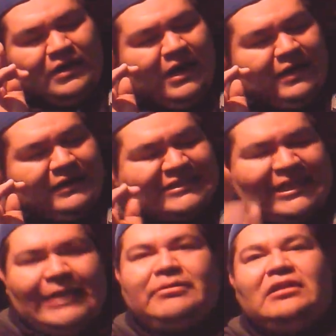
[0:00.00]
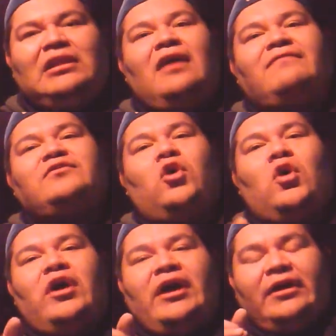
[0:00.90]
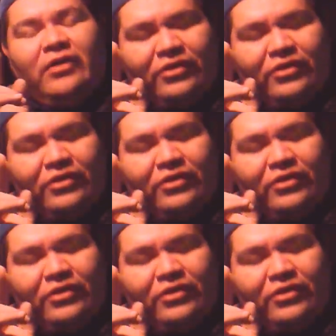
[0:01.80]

Uh, let's keep the love going.